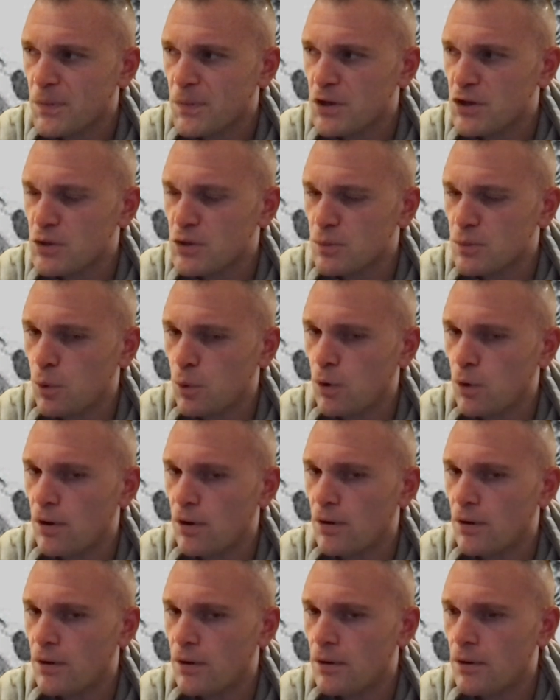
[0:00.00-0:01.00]
to
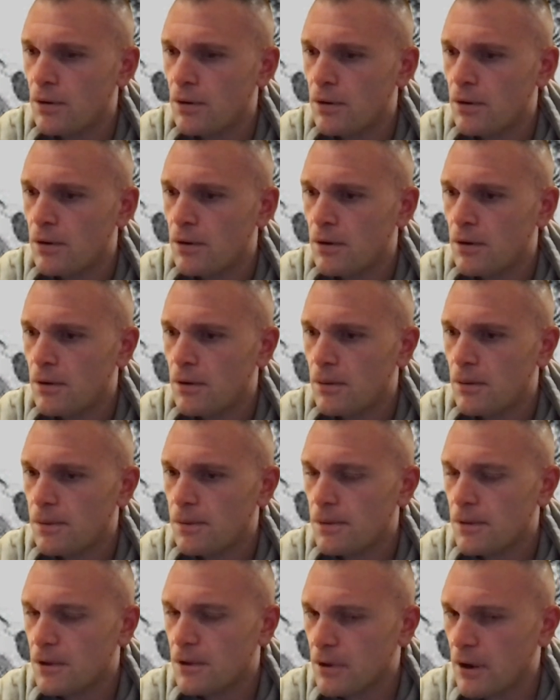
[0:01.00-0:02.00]
support
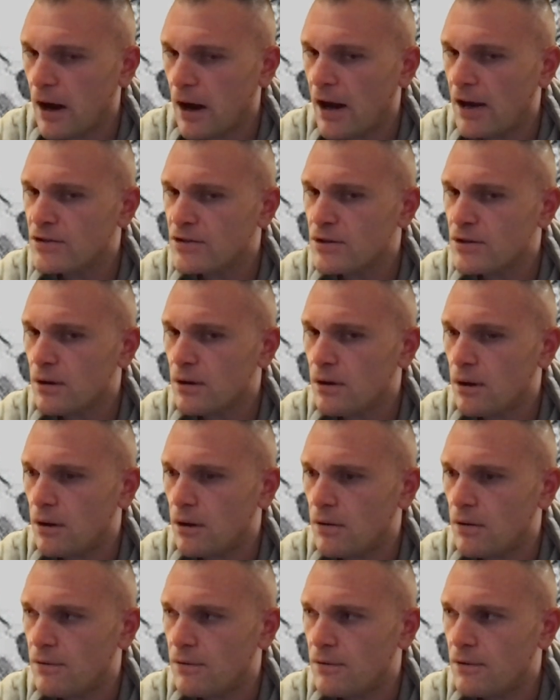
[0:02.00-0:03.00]
the cause
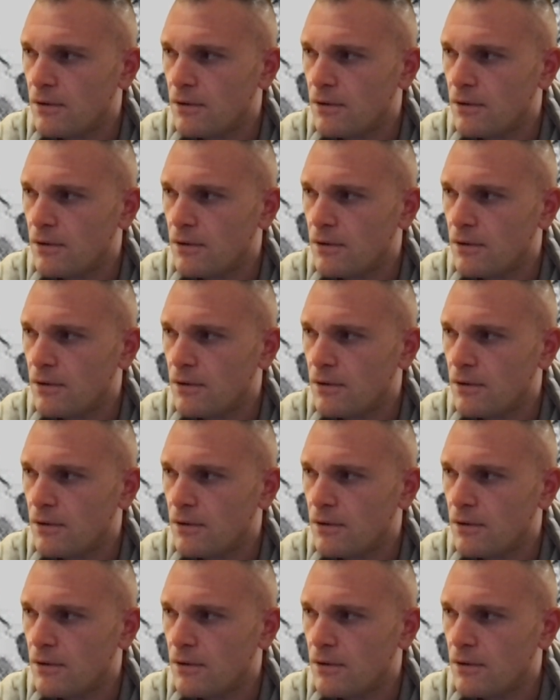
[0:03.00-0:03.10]
of